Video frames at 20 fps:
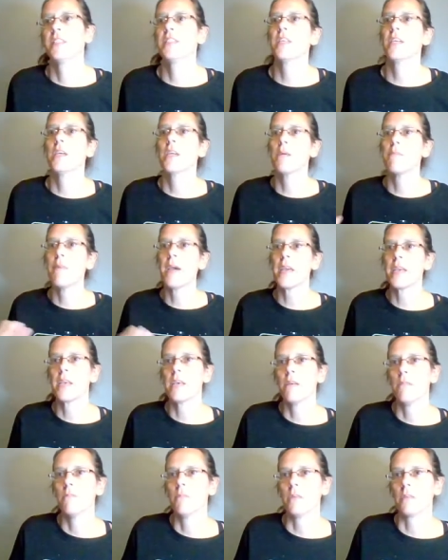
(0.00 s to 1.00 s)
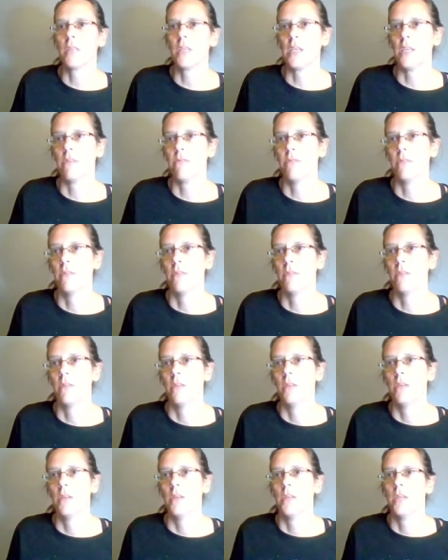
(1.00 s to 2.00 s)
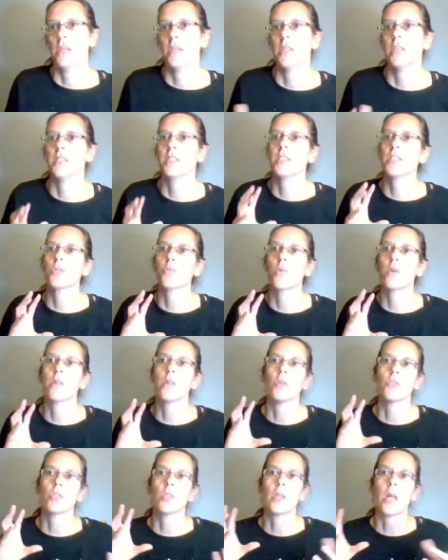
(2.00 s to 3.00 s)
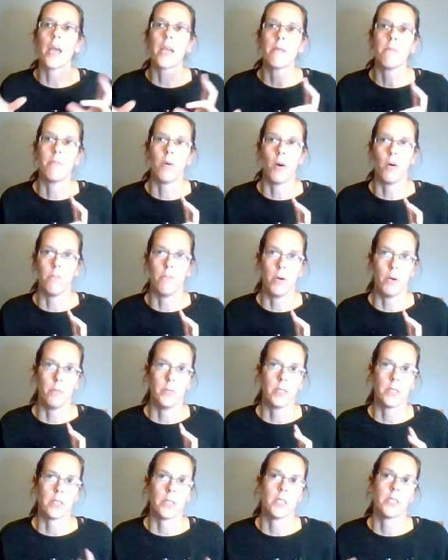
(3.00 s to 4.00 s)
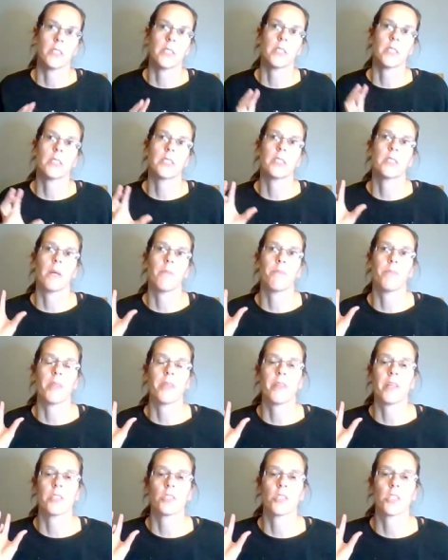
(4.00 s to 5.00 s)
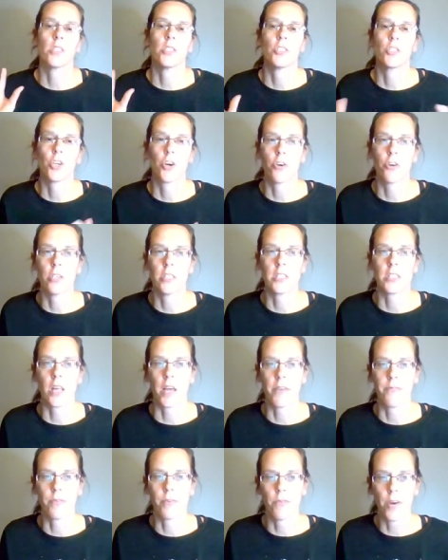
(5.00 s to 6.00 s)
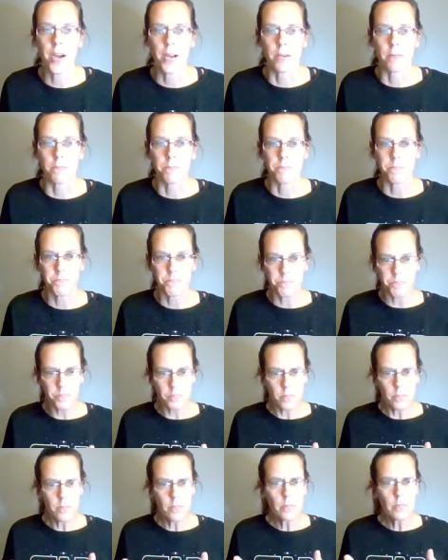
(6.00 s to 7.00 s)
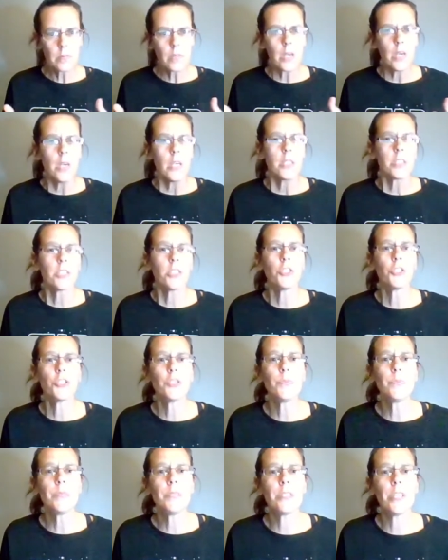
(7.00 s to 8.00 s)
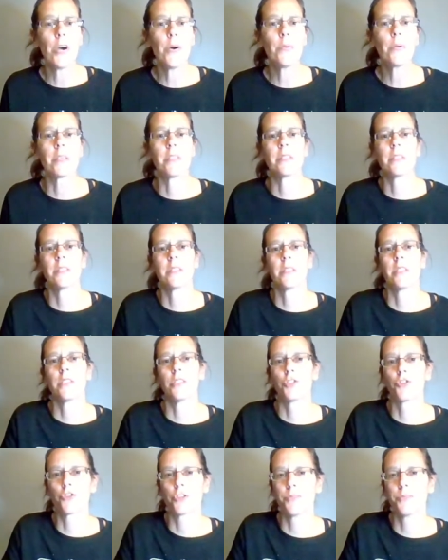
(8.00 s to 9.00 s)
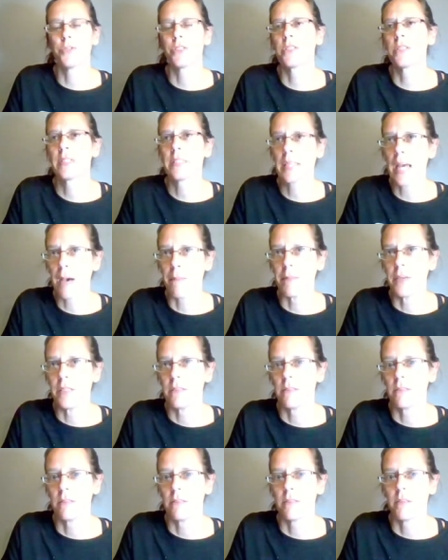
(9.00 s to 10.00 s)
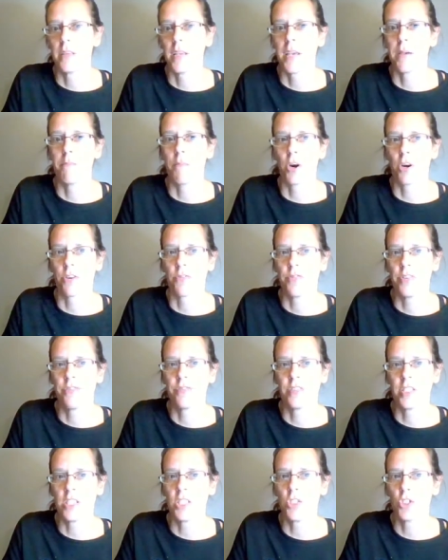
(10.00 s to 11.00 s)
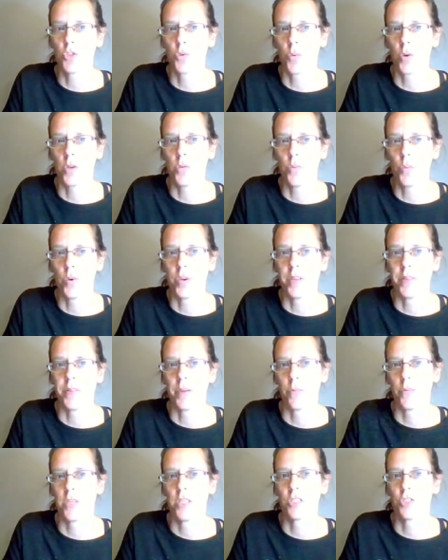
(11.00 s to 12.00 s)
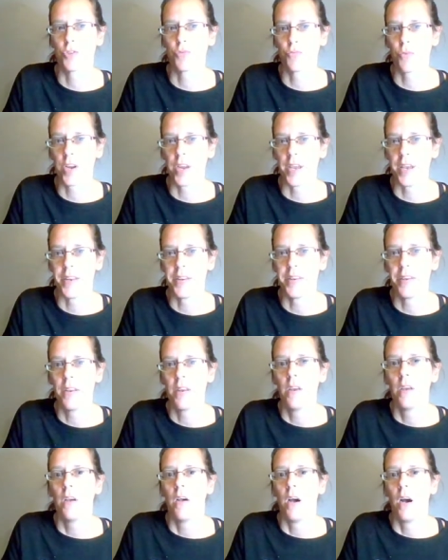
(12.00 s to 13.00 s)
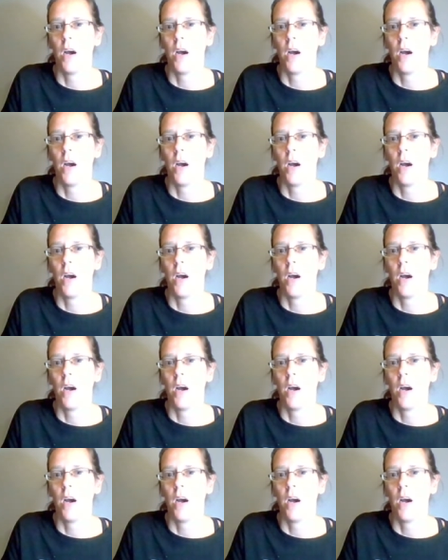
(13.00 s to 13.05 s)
Is it going to make him believe? Is this one of those light bulb moments? Is this something that's going to turn his life around? Did you notice the description of Simon in Mark 15:21 that we just read?